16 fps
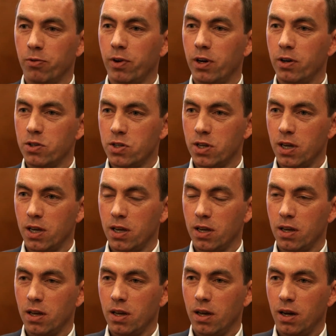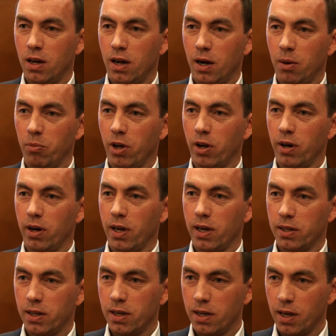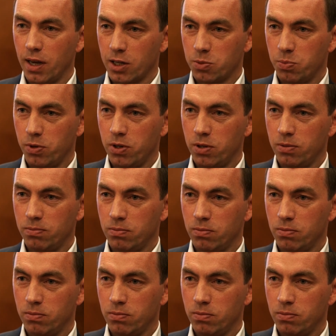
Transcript: fair to say I'm not an IT expert,